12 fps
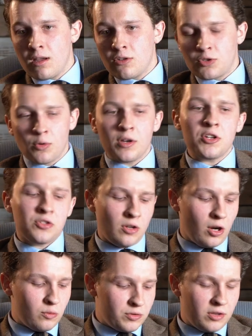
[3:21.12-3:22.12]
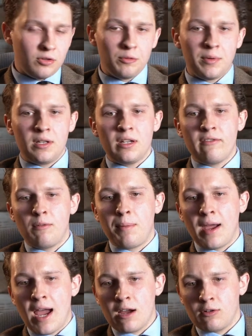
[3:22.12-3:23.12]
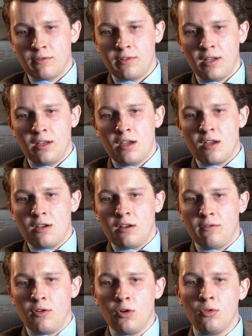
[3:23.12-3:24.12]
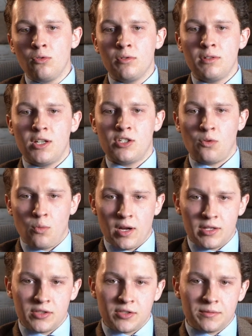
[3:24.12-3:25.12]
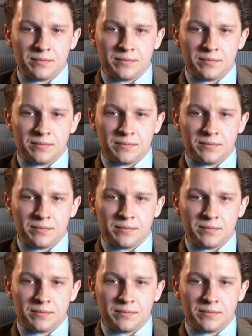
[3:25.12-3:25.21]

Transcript: So we're going to start with a little bit of a biography of who Nietzsche was.